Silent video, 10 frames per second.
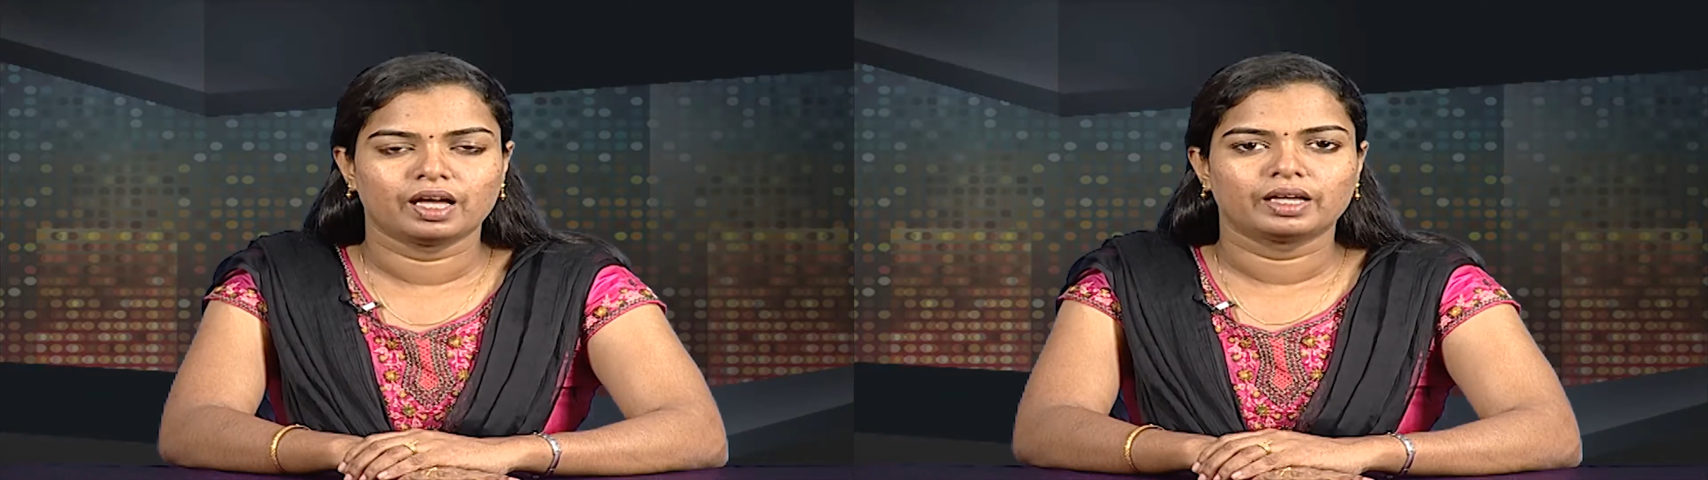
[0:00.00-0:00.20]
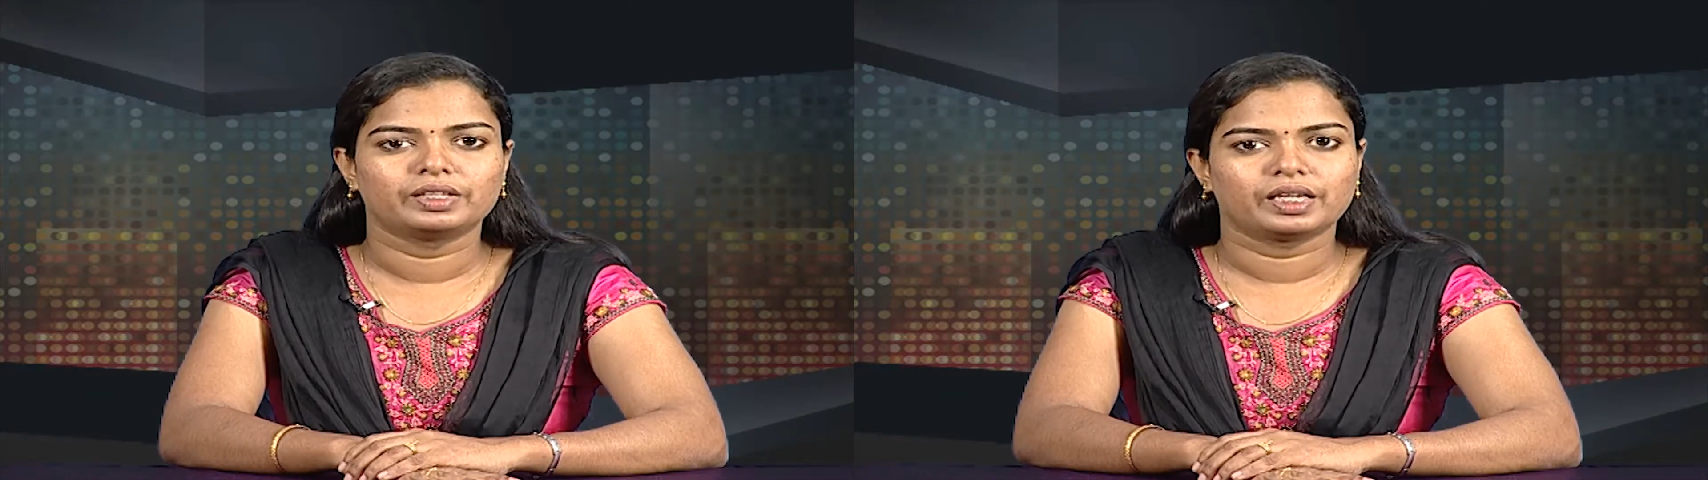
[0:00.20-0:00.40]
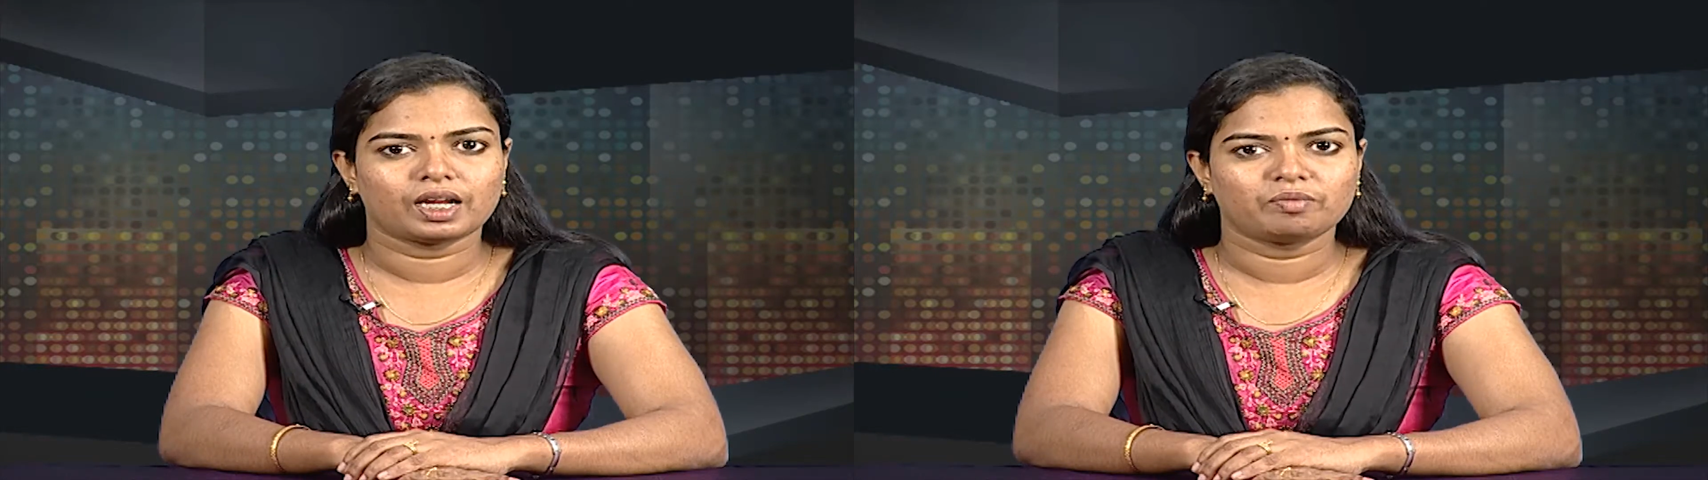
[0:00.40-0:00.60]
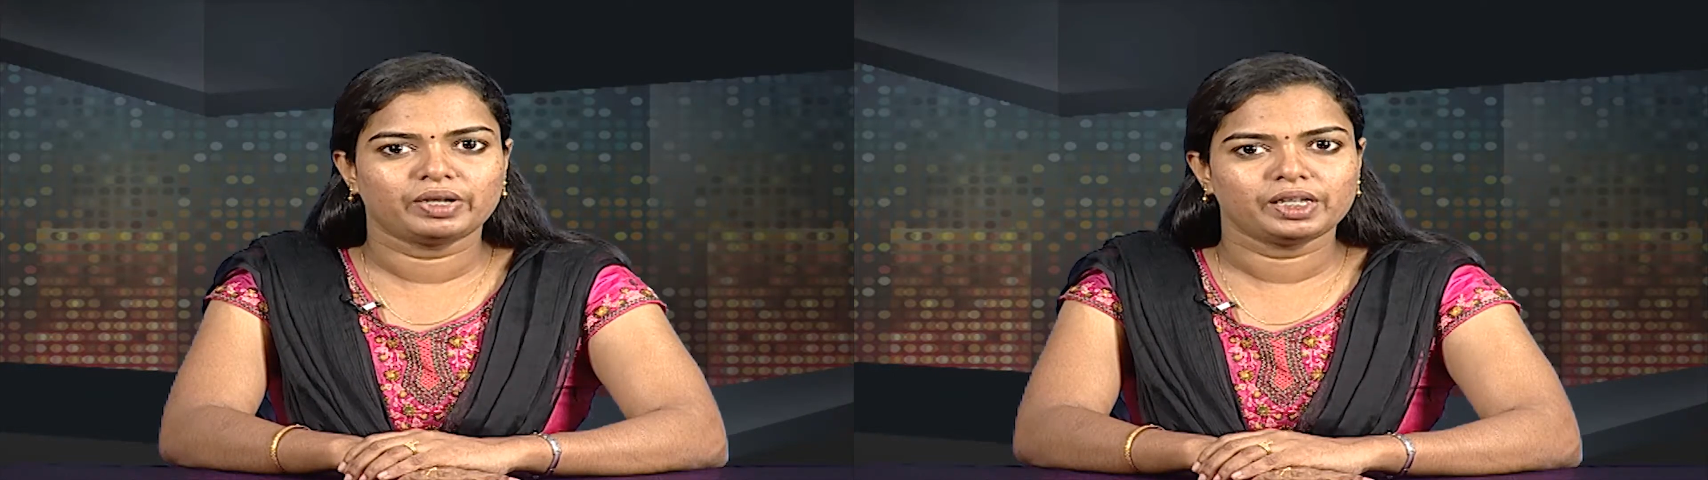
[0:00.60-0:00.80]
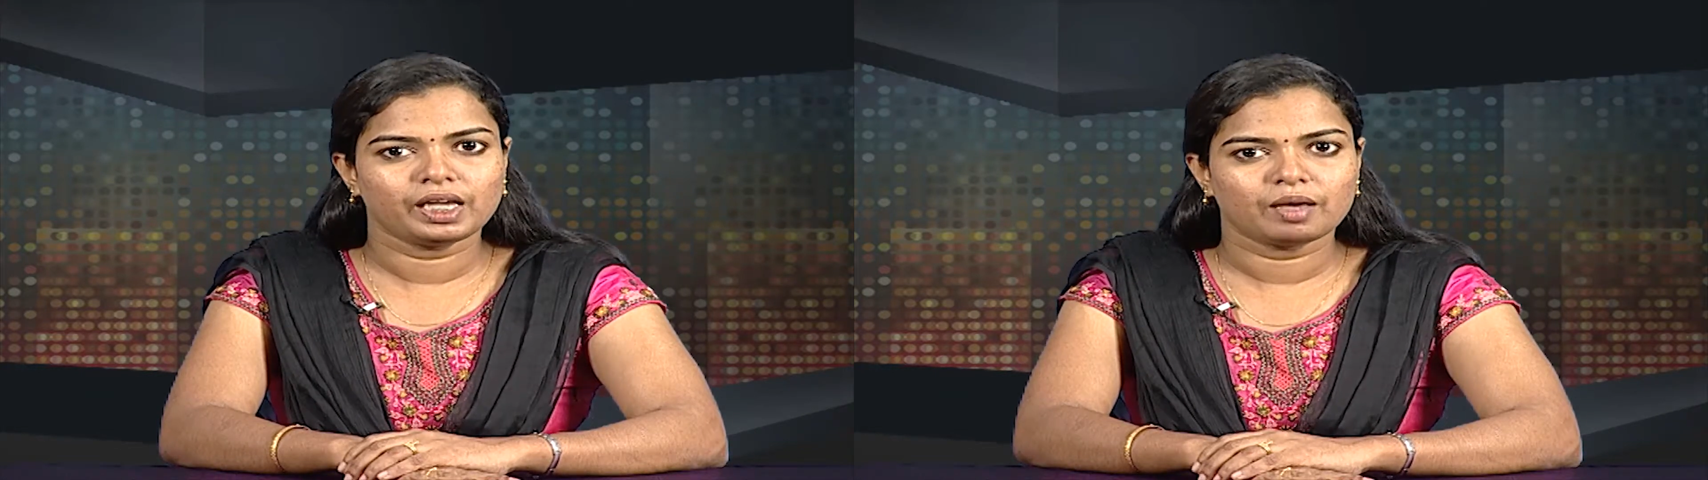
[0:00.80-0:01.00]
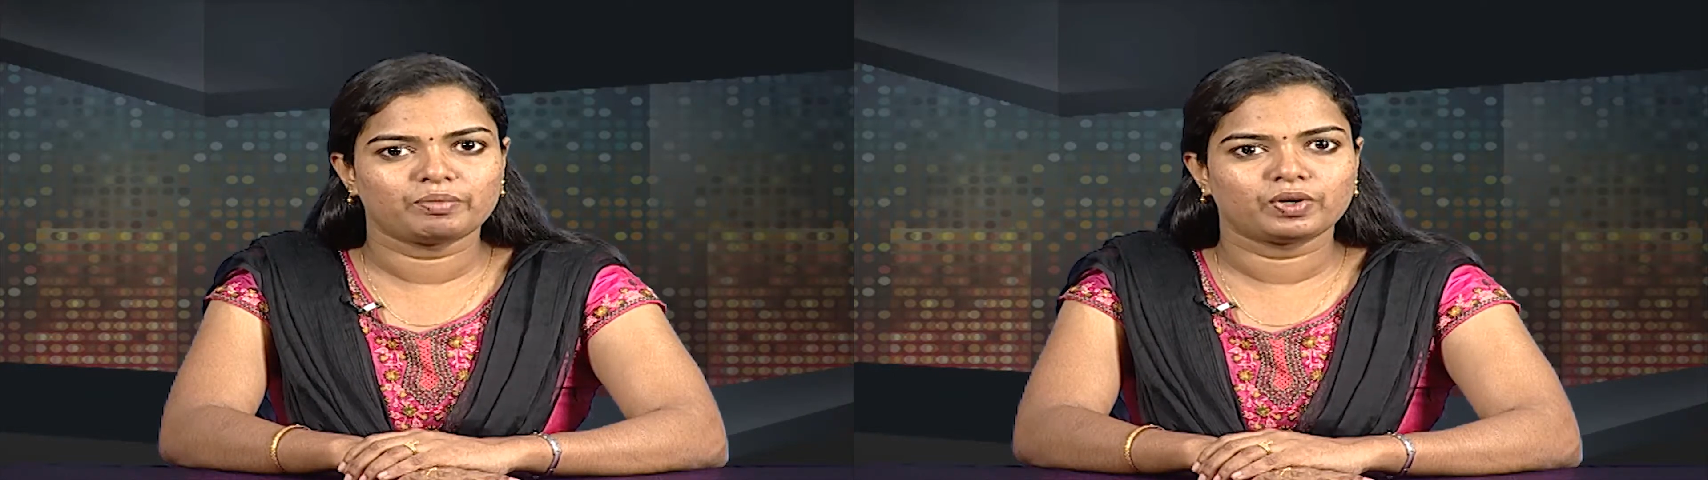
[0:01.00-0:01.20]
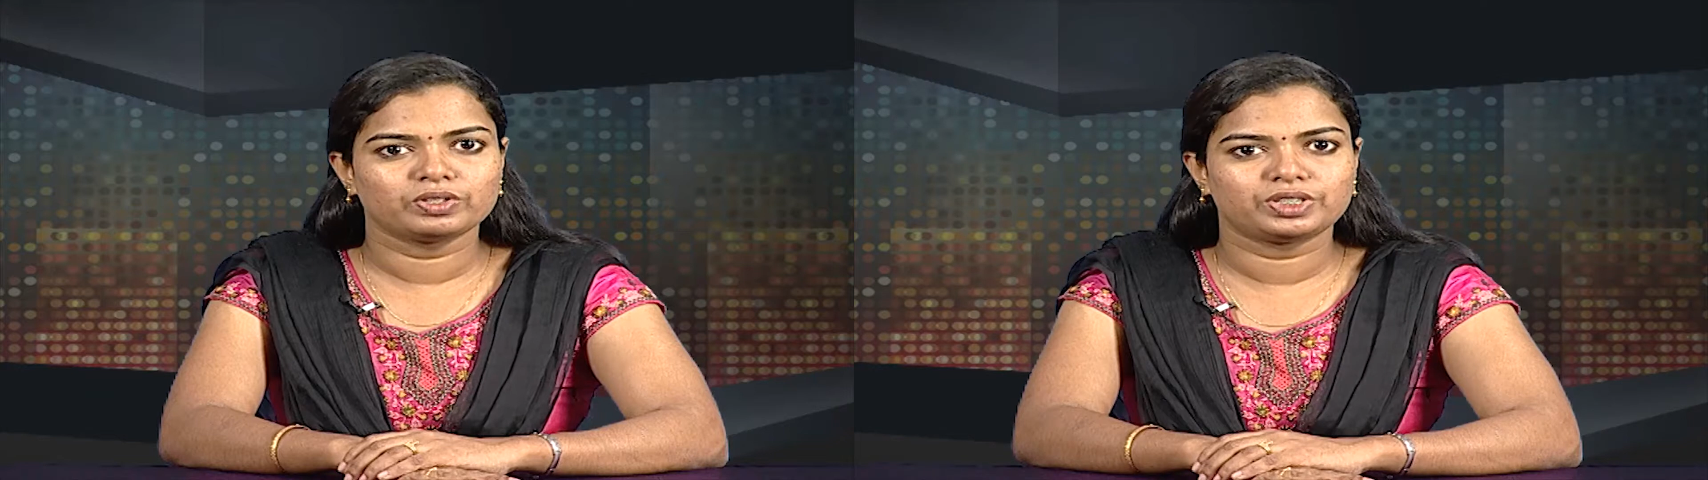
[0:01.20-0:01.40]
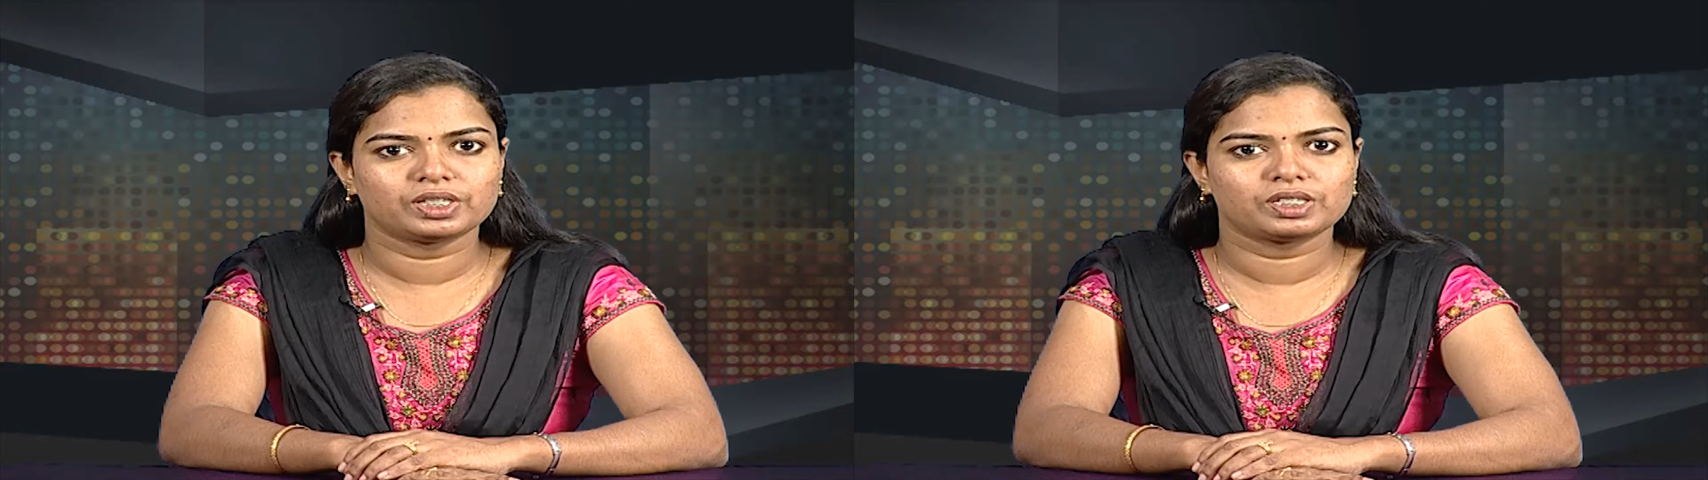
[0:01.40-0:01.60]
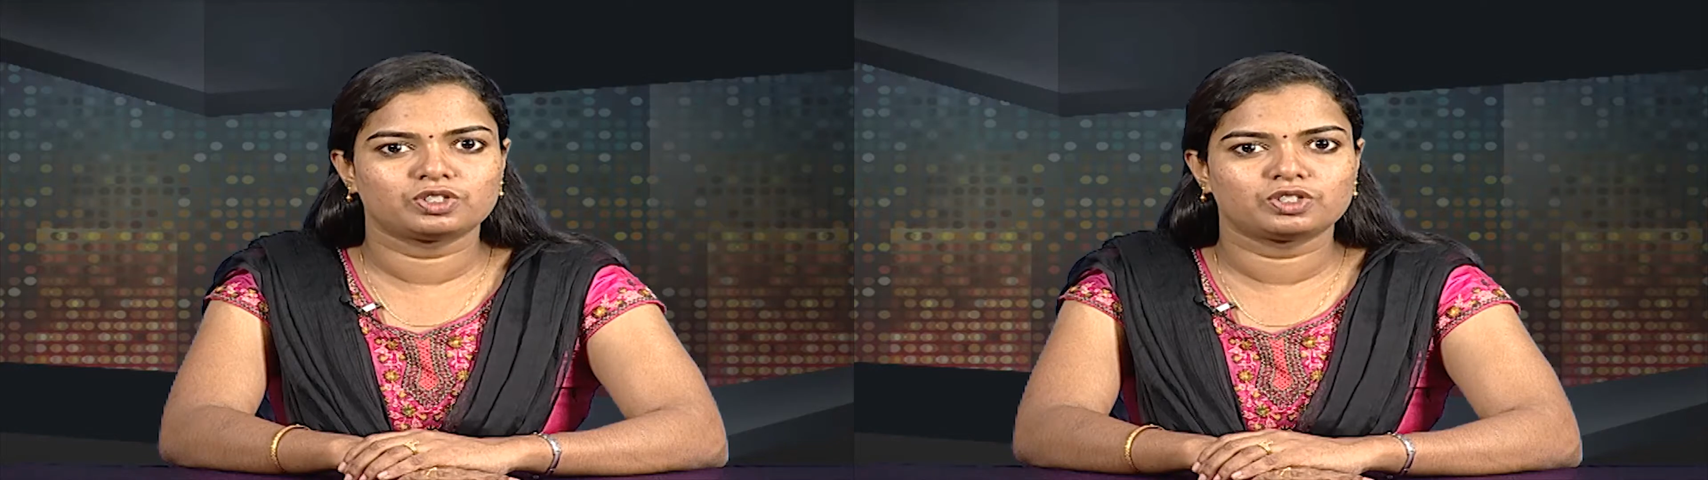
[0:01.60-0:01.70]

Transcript: There are many approaches